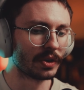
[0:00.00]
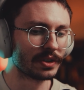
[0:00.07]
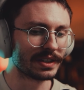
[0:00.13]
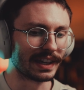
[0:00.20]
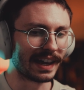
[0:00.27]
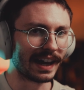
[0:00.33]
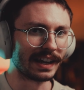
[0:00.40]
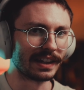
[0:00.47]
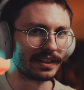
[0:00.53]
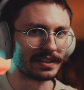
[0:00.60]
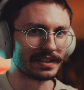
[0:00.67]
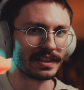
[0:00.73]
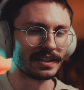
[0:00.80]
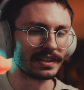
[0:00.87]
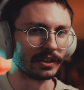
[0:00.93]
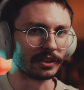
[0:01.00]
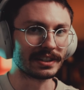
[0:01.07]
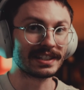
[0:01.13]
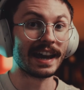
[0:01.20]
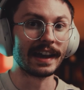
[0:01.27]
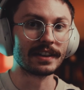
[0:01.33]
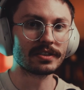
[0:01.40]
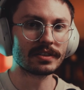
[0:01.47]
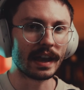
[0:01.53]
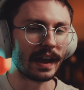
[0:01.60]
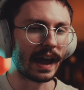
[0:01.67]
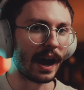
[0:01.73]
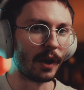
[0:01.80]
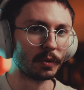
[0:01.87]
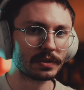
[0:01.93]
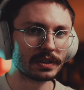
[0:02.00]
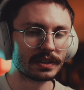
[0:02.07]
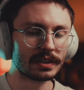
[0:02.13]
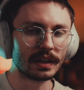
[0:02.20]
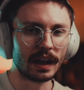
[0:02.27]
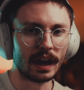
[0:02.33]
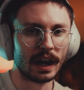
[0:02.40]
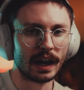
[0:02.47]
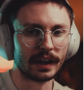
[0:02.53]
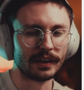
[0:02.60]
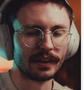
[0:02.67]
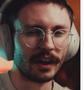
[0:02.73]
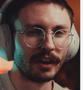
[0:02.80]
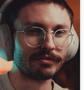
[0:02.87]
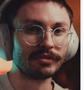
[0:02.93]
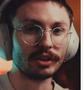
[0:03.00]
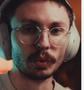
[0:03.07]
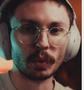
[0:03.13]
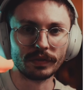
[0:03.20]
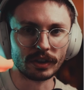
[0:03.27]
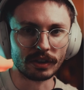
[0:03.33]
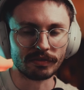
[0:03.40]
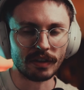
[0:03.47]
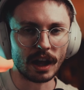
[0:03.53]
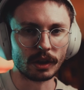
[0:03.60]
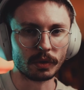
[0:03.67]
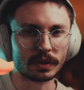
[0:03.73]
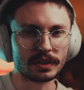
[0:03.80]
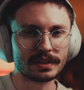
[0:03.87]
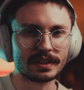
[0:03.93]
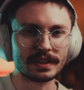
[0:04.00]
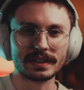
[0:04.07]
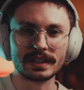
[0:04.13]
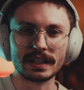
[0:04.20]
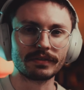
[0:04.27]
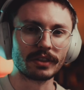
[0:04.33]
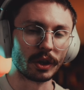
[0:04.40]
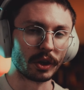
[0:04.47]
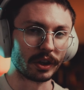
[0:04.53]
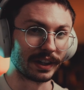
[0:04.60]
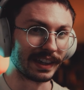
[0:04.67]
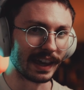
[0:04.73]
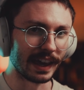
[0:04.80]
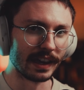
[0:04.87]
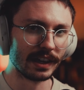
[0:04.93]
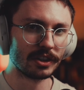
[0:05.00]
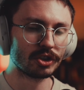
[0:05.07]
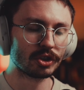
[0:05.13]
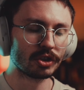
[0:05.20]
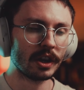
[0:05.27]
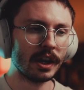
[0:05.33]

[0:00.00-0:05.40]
It kind of does this little test out on a few of your followers to see if they'll engage